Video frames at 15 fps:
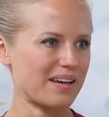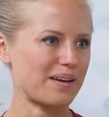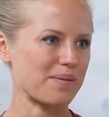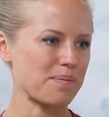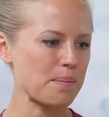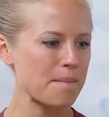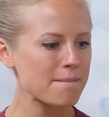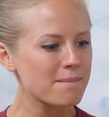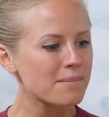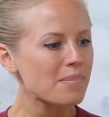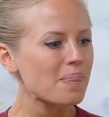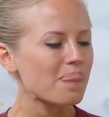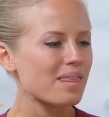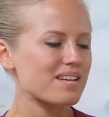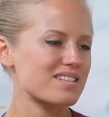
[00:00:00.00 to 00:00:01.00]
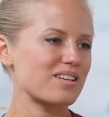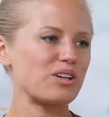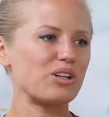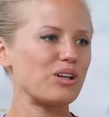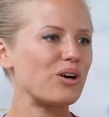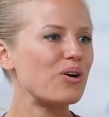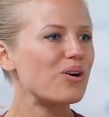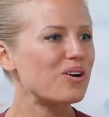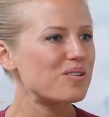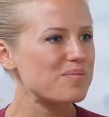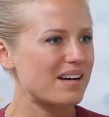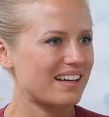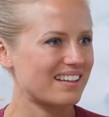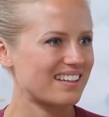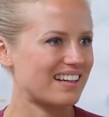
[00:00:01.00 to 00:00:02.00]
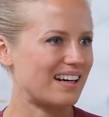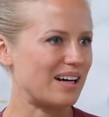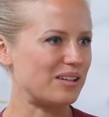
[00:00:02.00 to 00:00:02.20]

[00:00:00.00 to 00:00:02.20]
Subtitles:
Yeah. So, all my